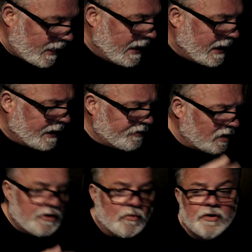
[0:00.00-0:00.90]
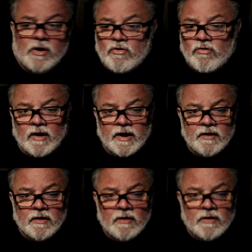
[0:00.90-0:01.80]
And I don't want no crying,
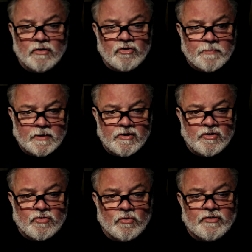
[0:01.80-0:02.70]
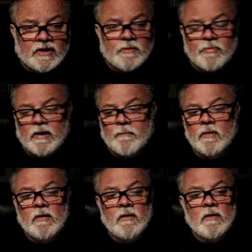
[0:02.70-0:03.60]
no spitting your toys out the pram,
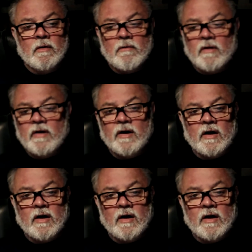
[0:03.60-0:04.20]
right?